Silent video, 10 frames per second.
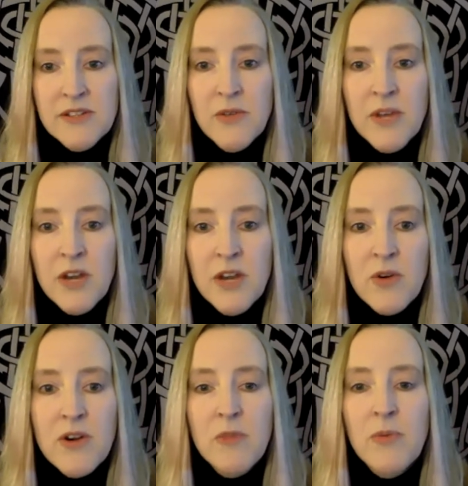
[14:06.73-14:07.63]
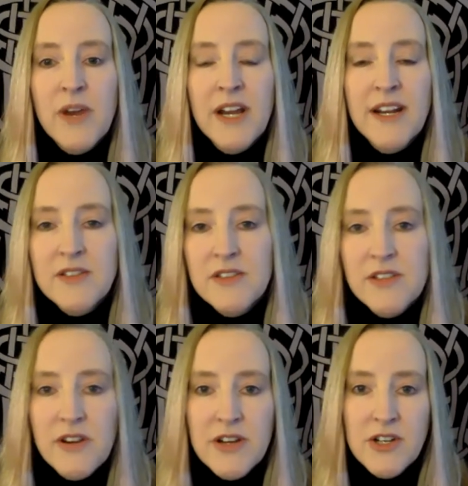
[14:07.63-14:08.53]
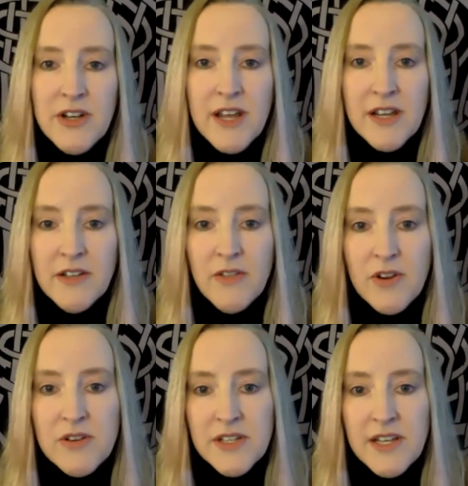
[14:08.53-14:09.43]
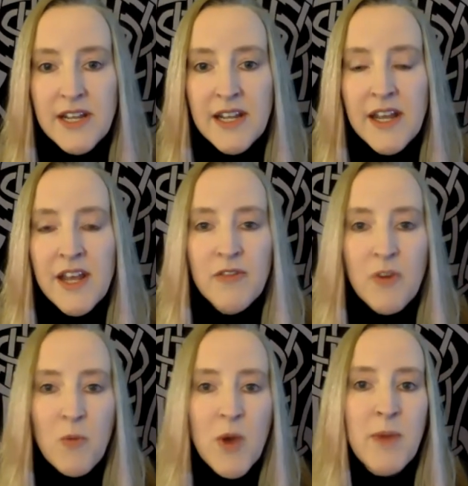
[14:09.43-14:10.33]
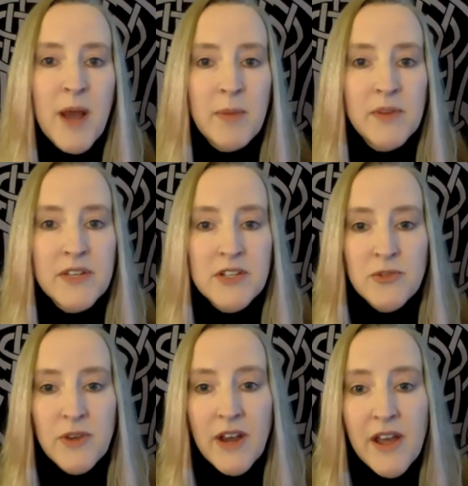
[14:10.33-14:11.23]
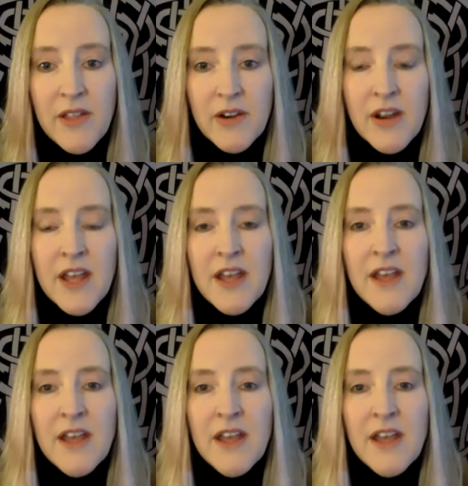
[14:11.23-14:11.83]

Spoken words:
So in order to bring necessary genetic diversity from one population to another,